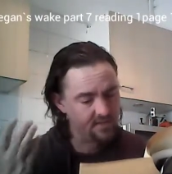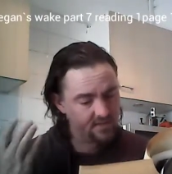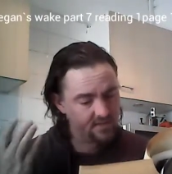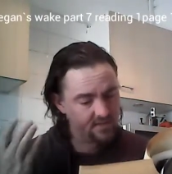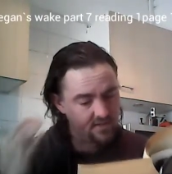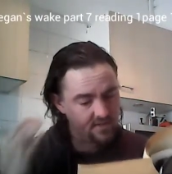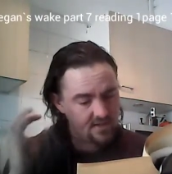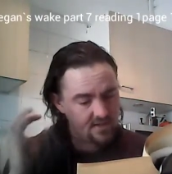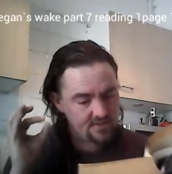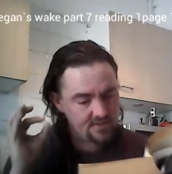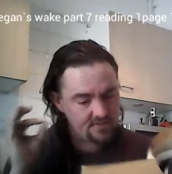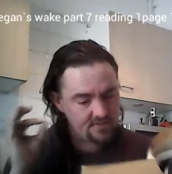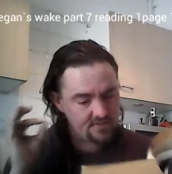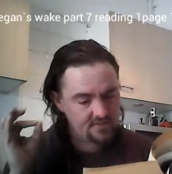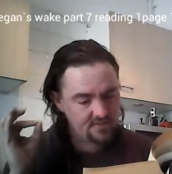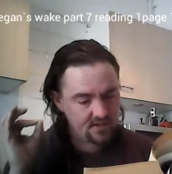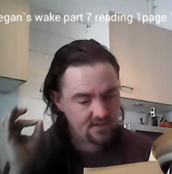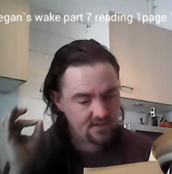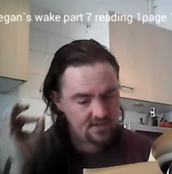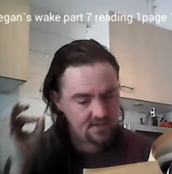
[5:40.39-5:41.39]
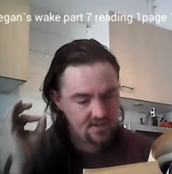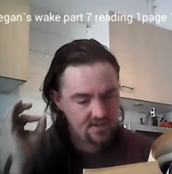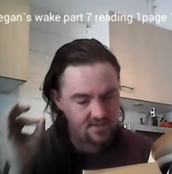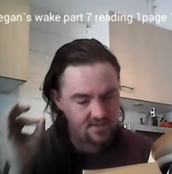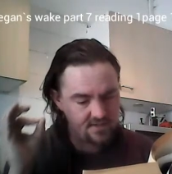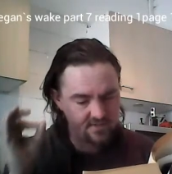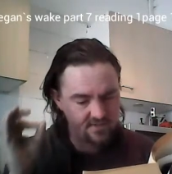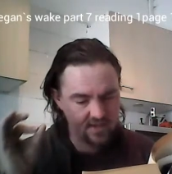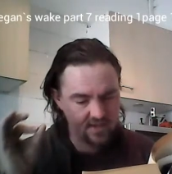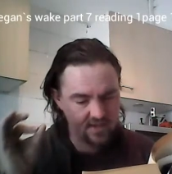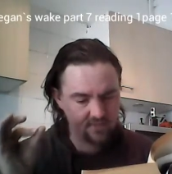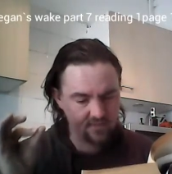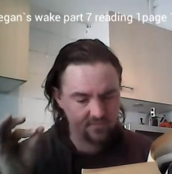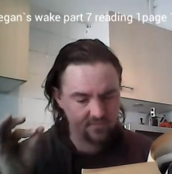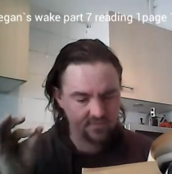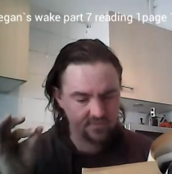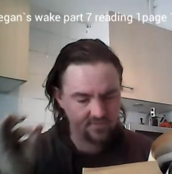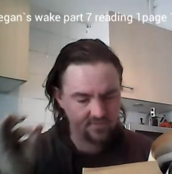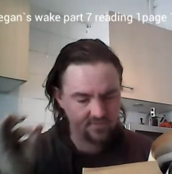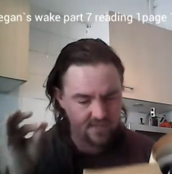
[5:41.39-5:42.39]
and the Dunklin dames
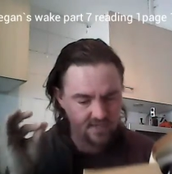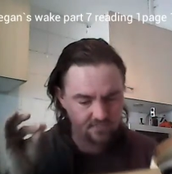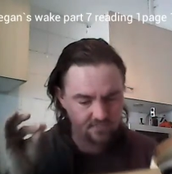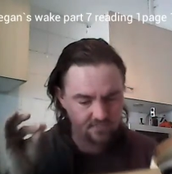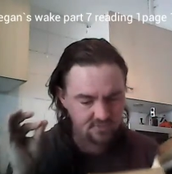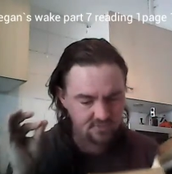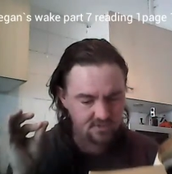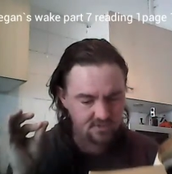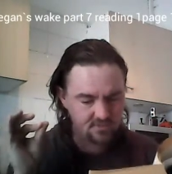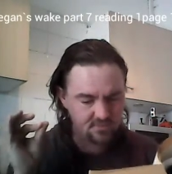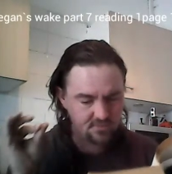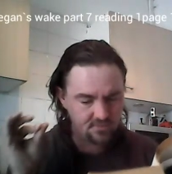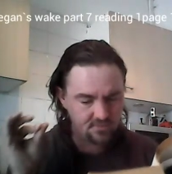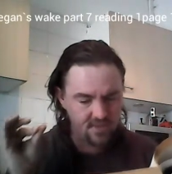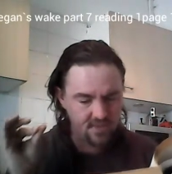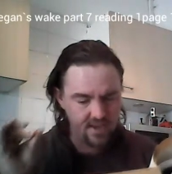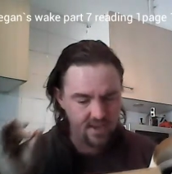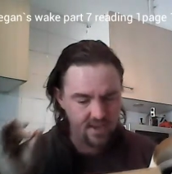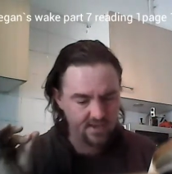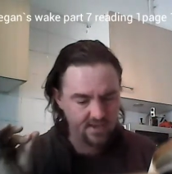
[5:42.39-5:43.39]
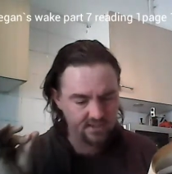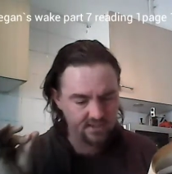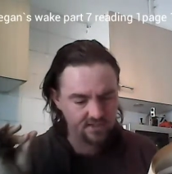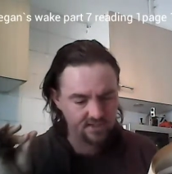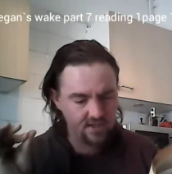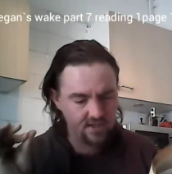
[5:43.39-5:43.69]
have countered with the hellish